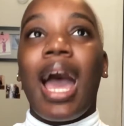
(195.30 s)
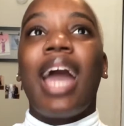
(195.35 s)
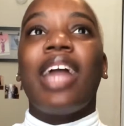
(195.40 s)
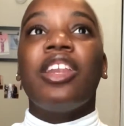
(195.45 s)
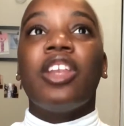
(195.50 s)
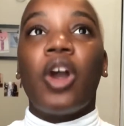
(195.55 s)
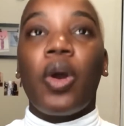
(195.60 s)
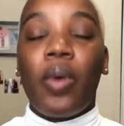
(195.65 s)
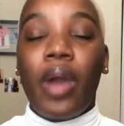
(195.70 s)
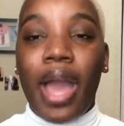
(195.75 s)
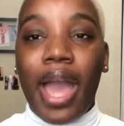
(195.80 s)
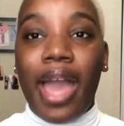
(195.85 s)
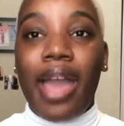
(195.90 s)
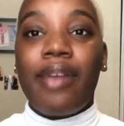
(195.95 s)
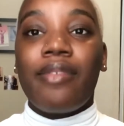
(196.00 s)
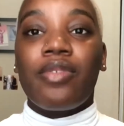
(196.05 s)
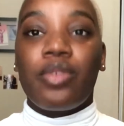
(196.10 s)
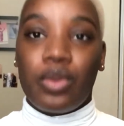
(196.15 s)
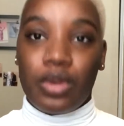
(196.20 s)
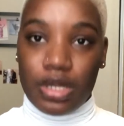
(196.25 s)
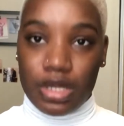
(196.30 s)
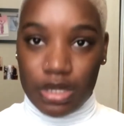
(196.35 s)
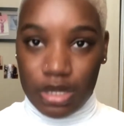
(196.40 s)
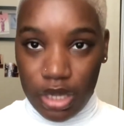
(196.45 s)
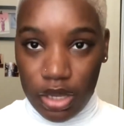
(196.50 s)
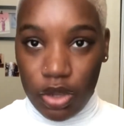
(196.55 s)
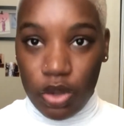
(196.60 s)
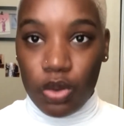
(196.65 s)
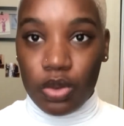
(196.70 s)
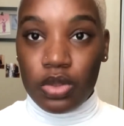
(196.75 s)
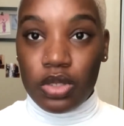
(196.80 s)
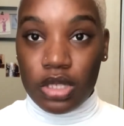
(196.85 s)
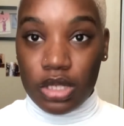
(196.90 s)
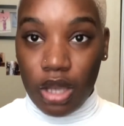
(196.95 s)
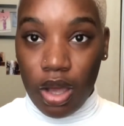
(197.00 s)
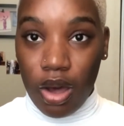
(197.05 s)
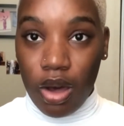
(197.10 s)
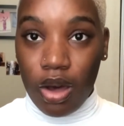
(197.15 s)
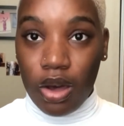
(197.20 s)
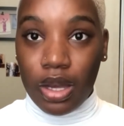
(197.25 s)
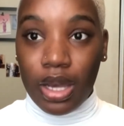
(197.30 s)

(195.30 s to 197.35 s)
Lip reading: know every single song.